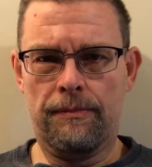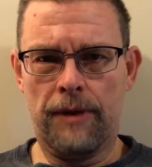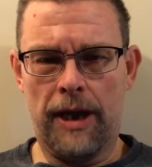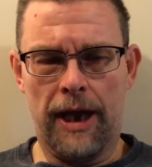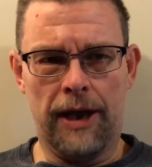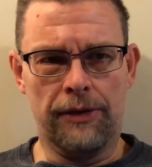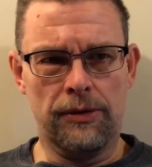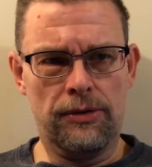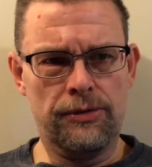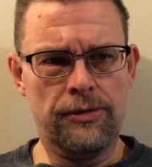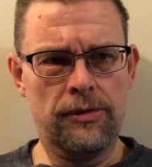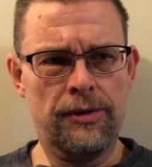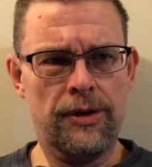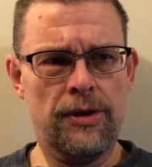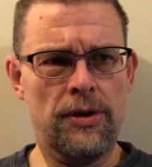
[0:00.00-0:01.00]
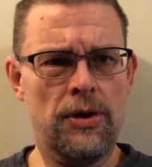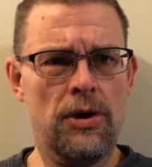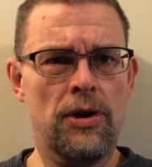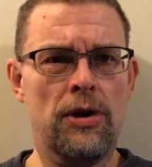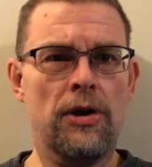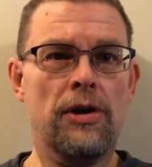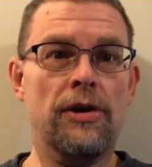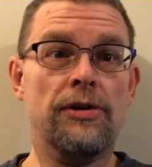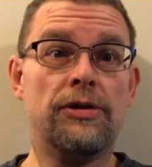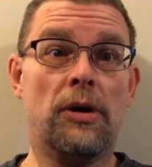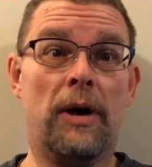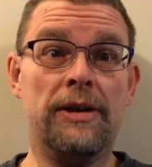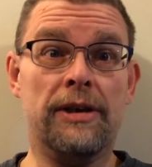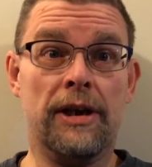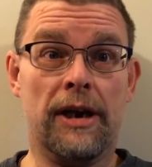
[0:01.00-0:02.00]
candles. So
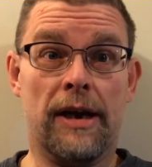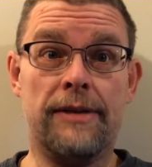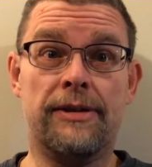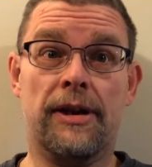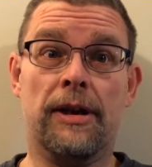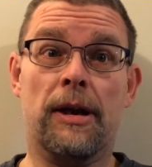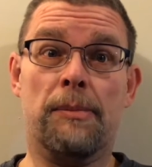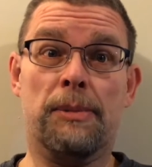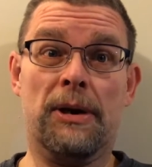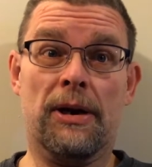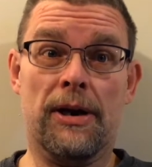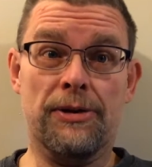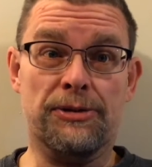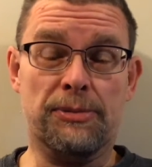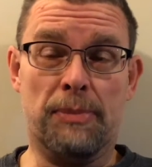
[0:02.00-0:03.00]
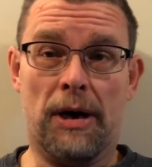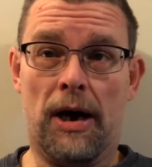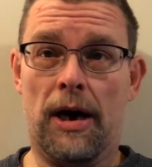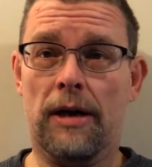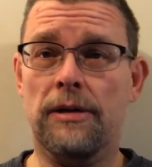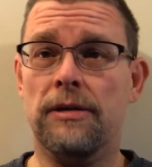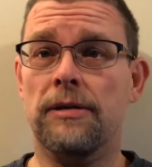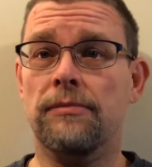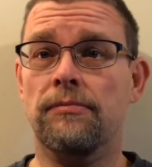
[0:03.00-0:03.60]
I did. I set it up in a nice spot.